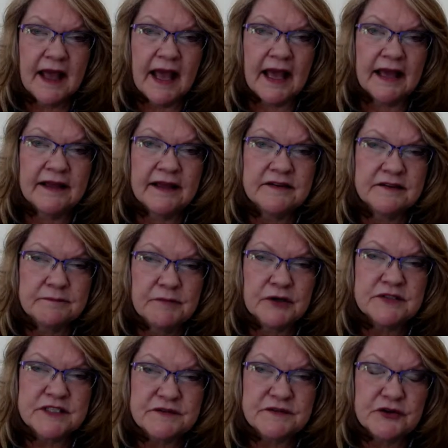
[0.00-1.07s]
And
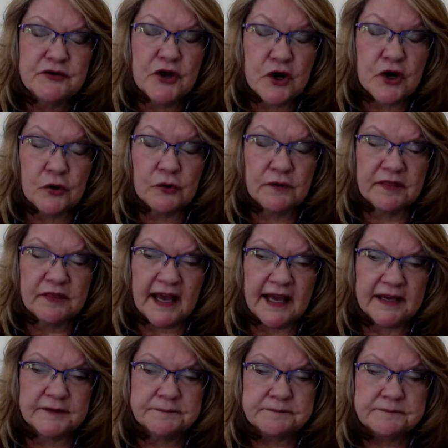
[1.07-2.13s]
most of you know
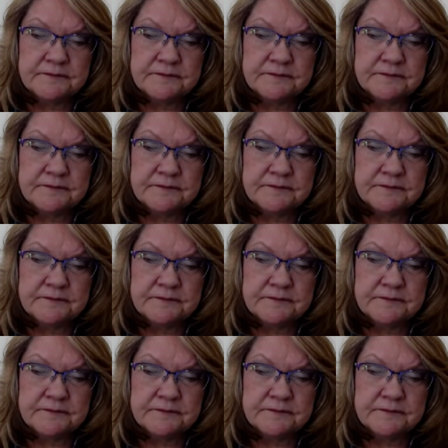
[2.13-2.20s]
that